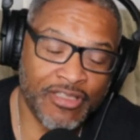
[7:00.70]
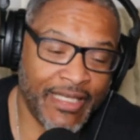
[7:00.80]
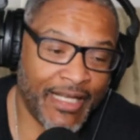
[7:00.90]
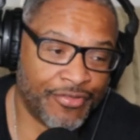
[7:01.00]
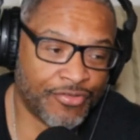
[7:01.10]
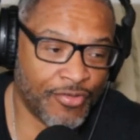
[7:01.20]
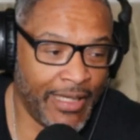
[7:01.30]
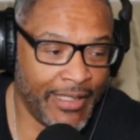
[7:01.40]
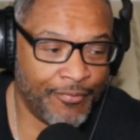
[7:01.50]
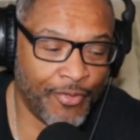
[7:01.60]
got
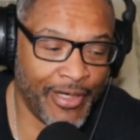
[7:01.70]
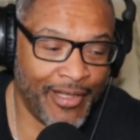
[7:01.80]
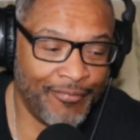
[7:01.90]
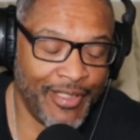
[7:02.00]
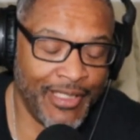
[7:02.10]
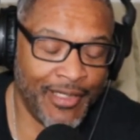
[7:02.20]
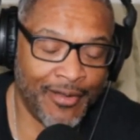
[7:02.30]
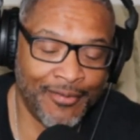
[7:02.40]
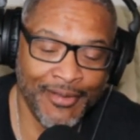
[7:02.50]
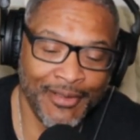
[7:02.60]
striked for that video.